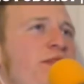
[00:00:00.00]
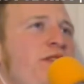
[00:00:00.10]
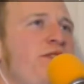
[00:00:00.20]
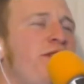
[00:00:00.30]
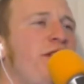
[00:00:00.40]

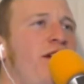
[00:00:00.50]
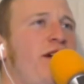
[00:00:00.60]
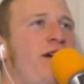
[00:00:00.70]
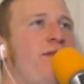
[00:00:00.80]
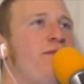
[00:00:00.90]
Sure.
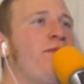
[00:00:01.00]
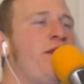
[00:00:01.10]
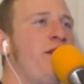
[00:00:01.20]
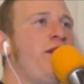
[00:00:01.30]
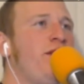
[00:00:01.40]
Um,
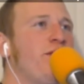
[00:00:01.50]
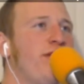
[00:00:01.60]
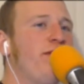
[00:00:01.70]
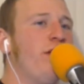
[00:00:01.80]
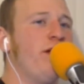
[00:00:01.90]

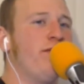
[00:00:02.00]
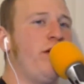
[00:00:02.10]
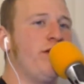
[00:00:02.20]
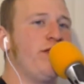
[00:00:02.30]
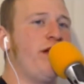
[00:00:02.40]
so yeah, Vonu,
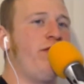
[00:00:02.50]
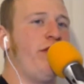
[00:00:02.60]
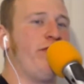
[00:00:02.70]
Vonu is definitely